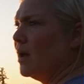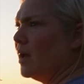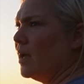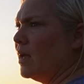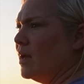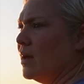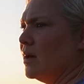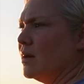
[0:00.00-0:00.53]

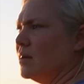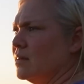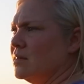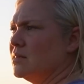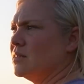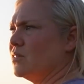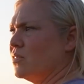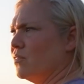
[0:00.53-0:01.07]

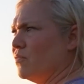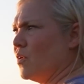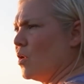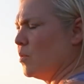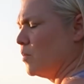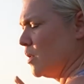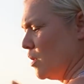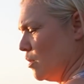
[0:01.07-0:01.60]
And the
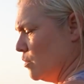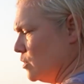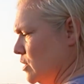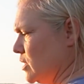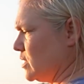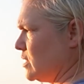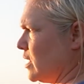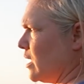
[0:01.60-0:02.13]
farm that owns
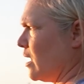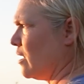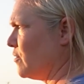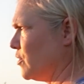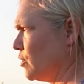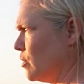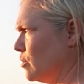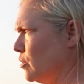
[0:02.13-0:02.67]
this, they have
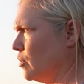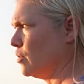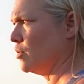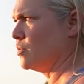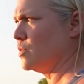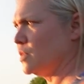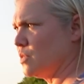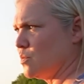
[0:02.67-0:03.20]
their own
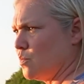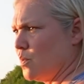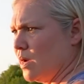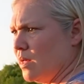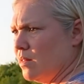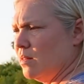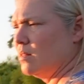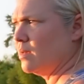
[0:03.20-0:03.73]
crews as
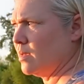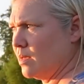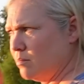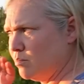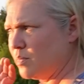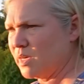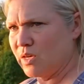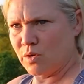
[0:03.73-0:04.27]
well,
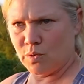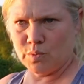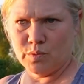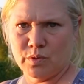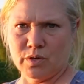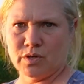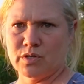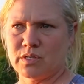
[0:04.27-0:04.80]
and big
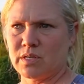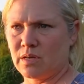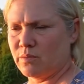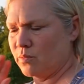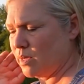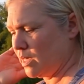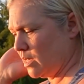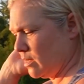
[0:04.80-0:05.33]
coolers,
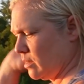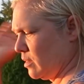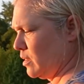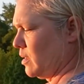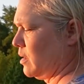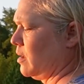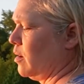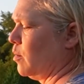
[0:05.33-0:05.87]
and we
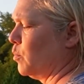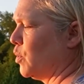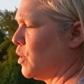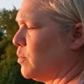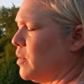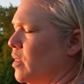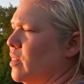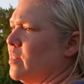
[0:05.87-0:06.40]
put
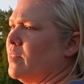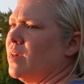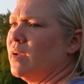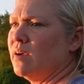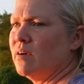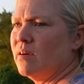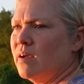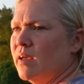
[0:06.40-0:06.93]
them all in
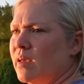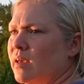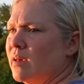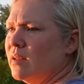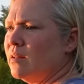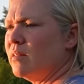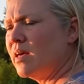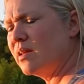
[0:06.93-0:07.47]
there.
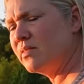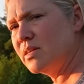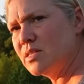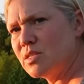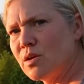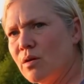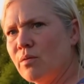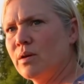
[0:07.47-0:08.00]
And a lot of
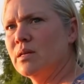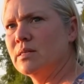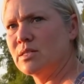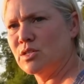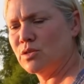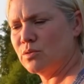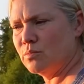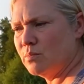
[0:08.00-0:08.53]
these go
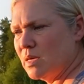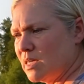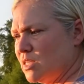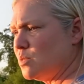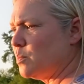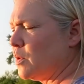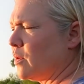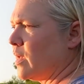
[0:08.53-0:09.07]
into
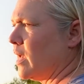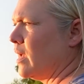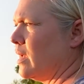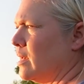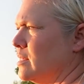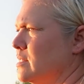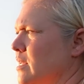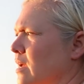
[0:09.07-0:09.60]
mixed
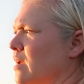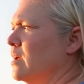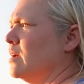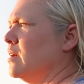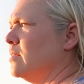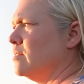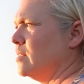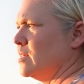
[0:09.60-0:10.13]
bouquets.
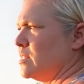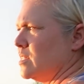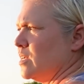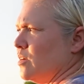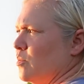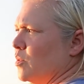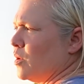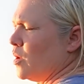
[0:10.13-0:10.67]
This
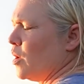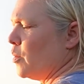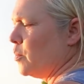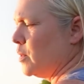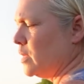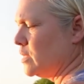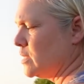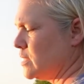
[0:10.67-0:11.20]
year we're
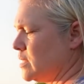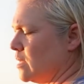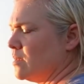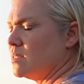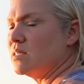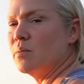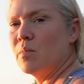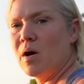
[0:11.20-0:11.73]
hoping to sell
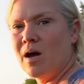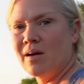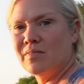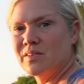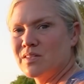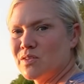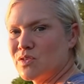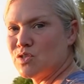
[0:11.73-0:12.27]
some
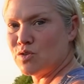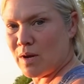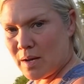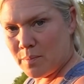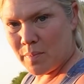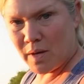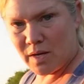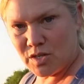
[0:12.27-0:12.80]
off as a
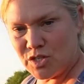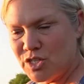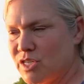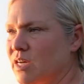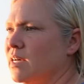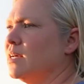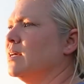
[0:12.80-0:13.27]
straight bunch